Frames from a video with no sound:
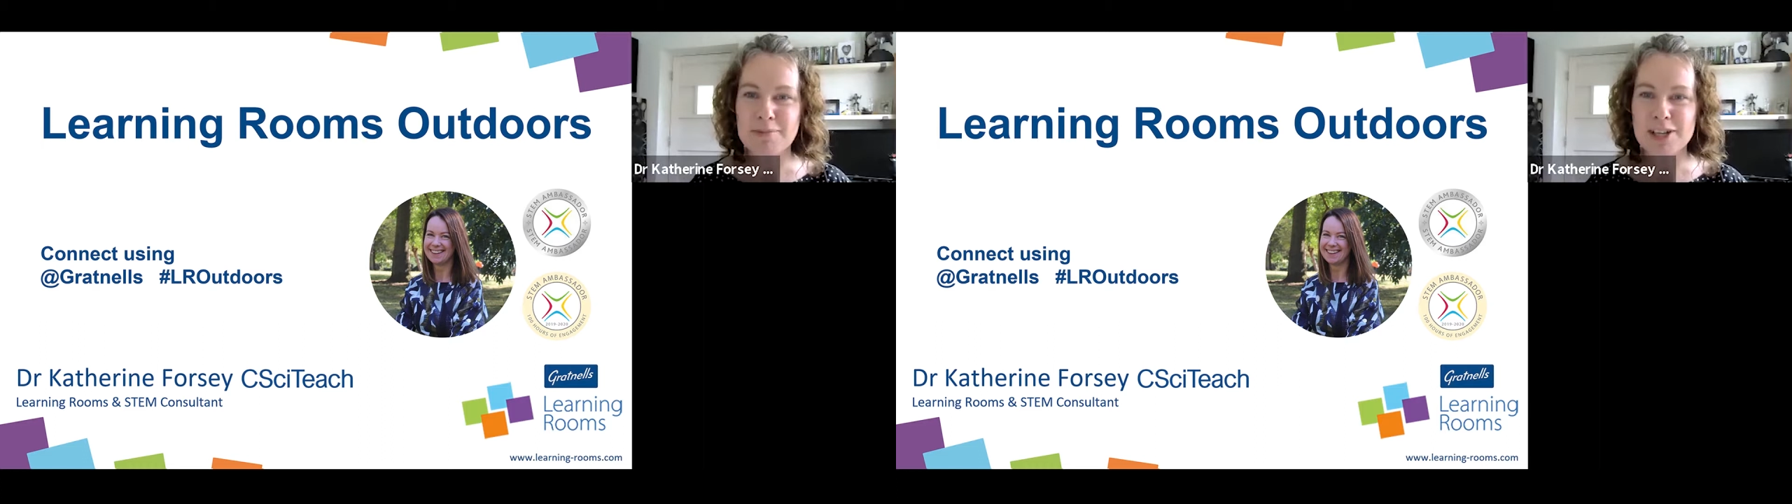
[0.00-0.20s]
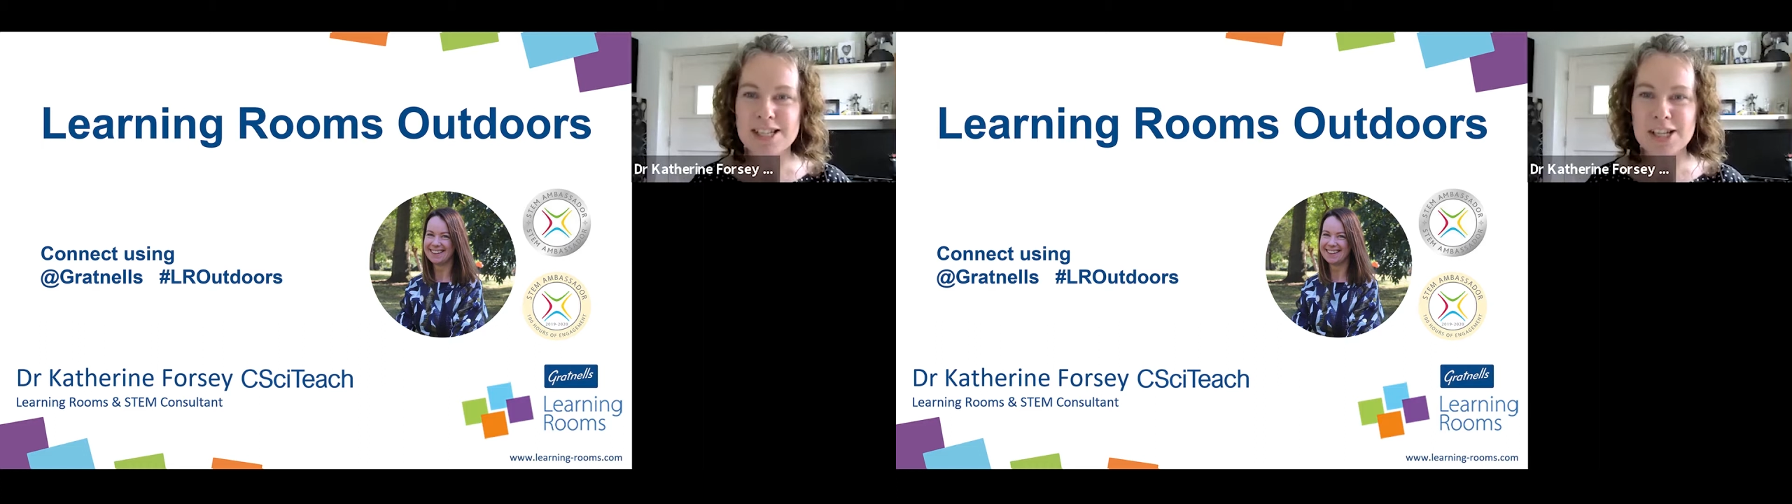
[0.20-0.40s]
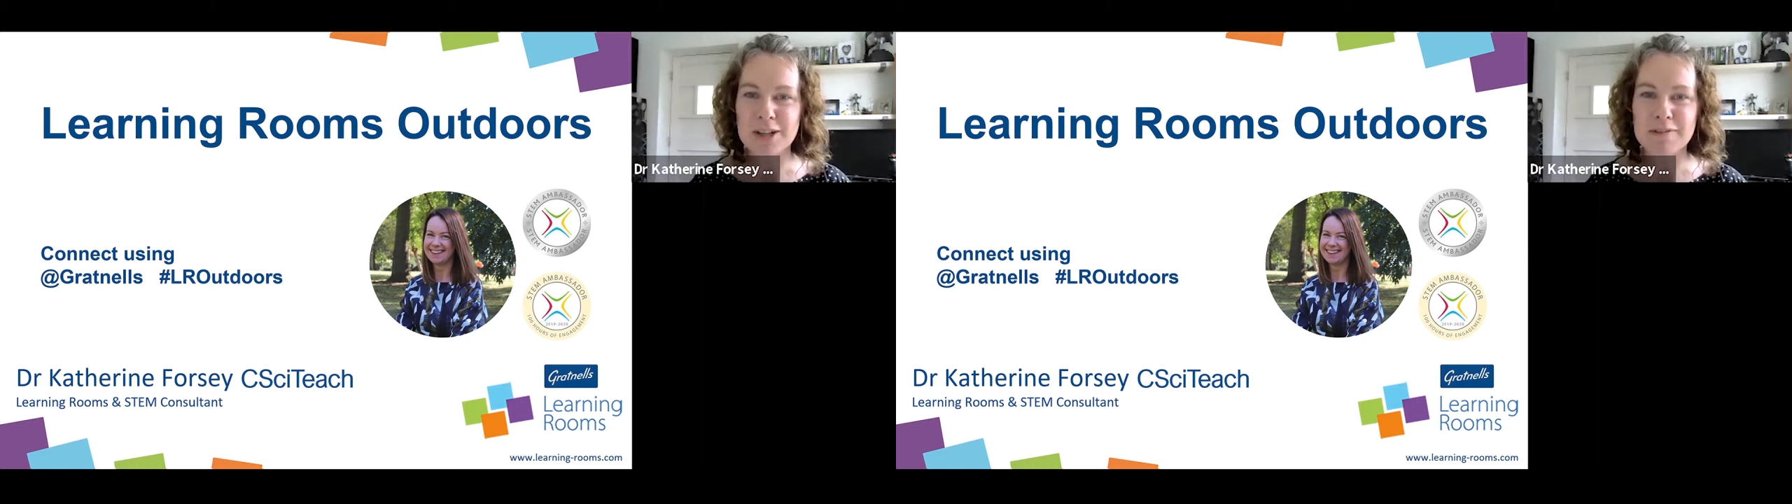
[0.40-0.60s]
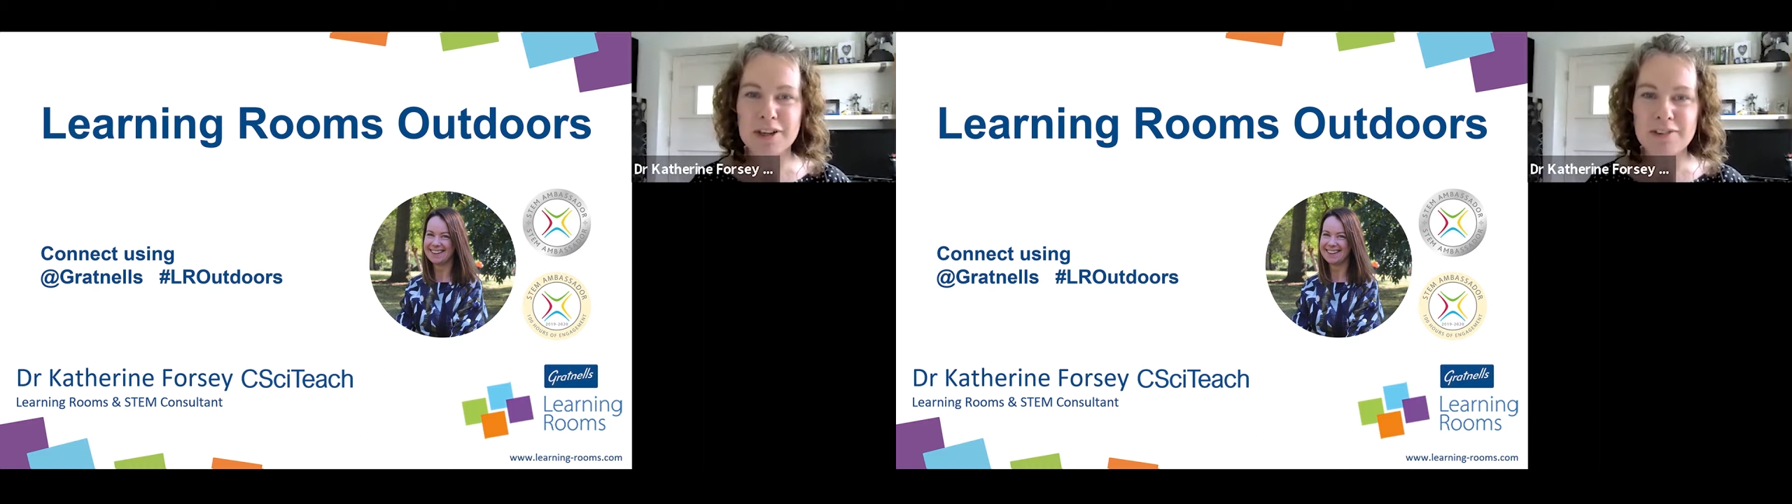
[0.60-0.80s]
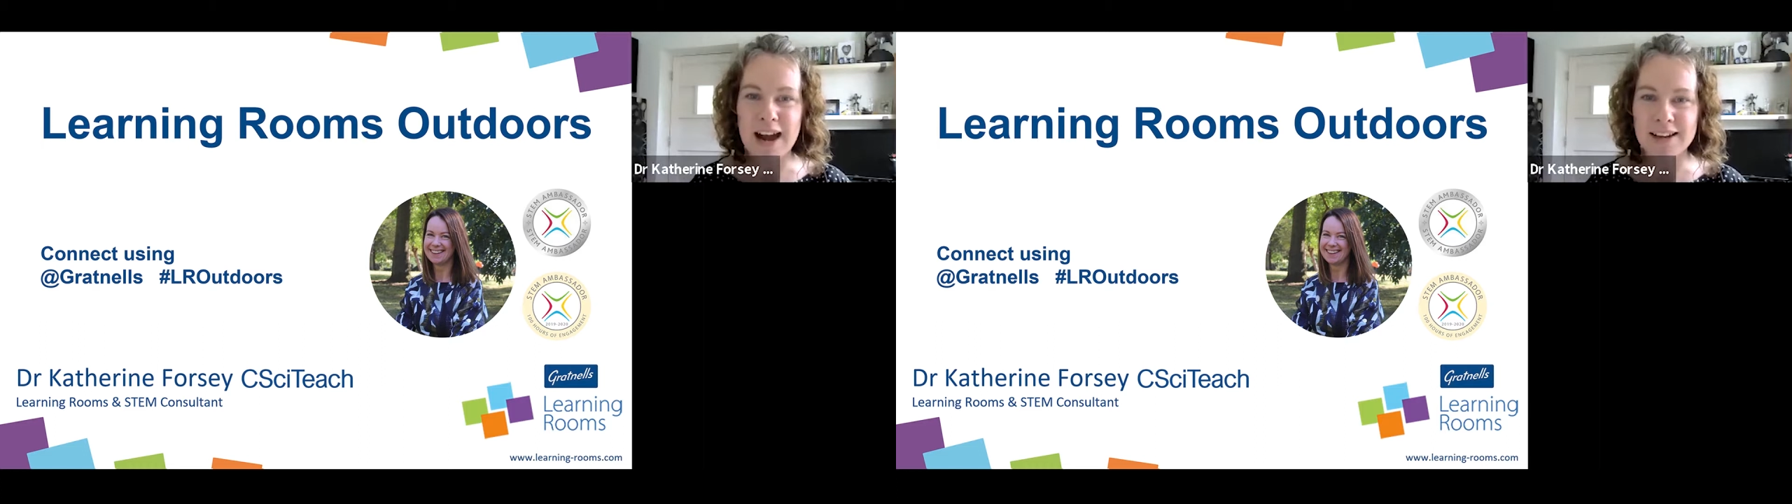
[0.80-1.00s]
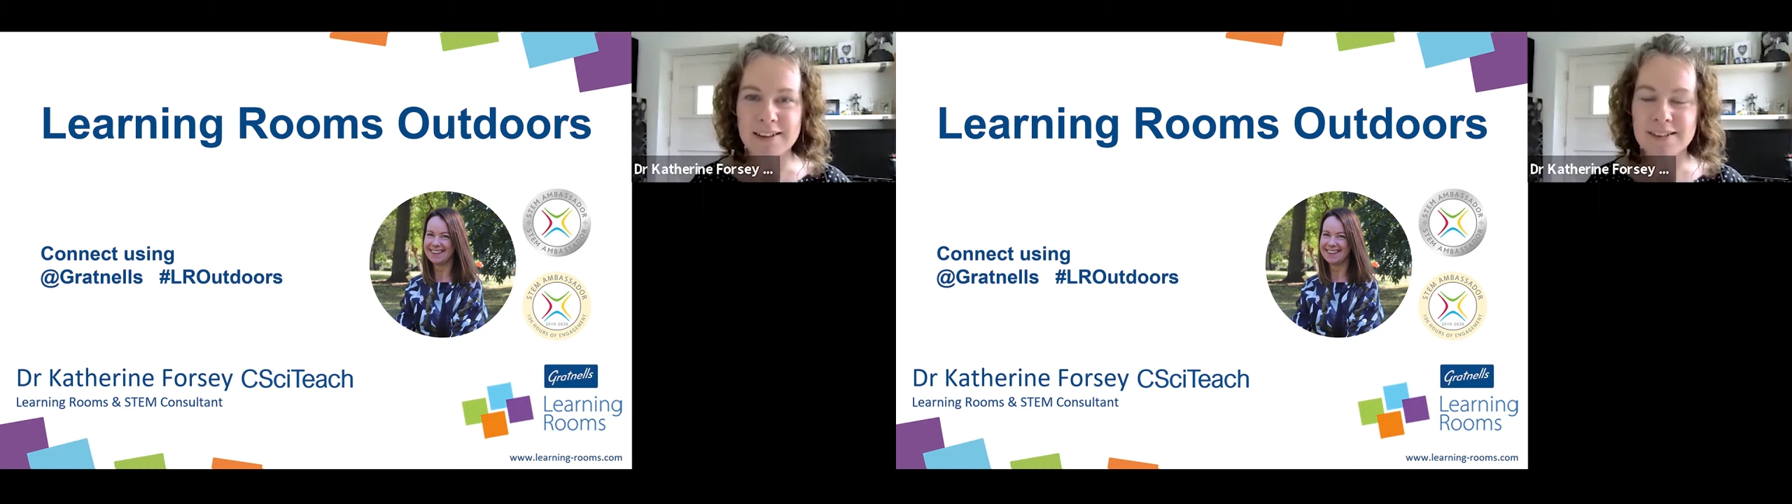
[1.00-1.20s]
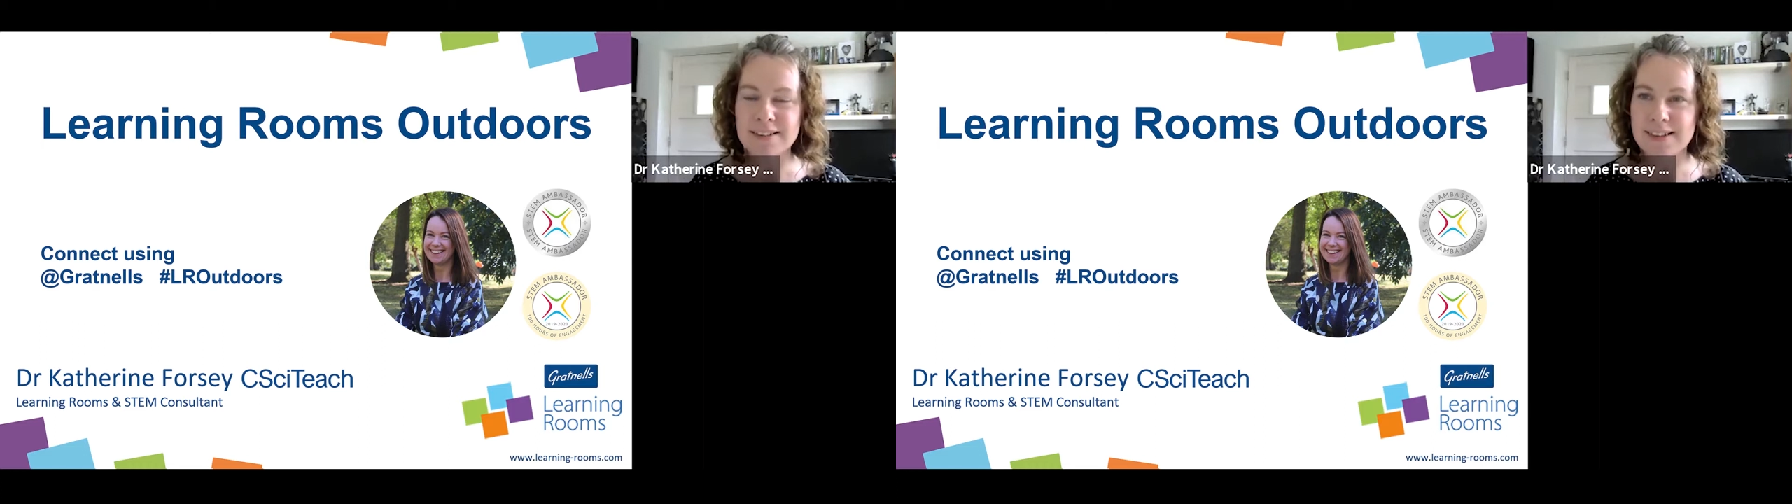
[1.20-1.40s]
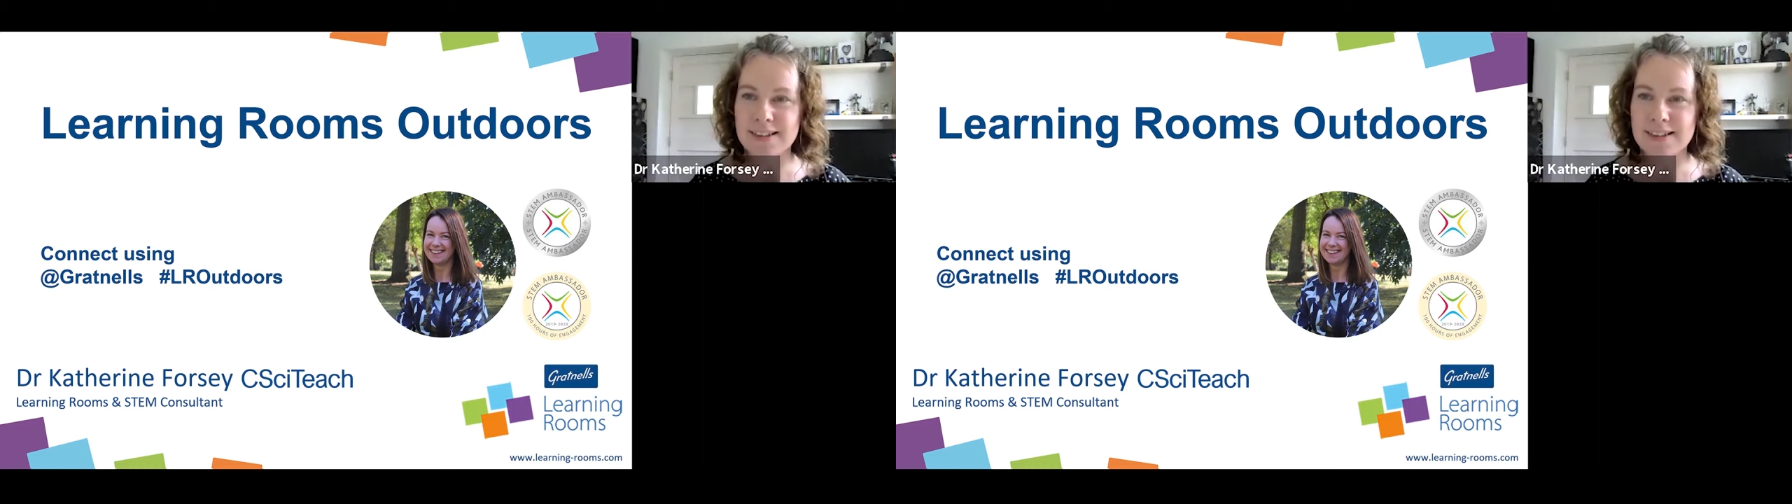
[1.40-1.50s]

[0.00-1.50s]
consultant for Gratnells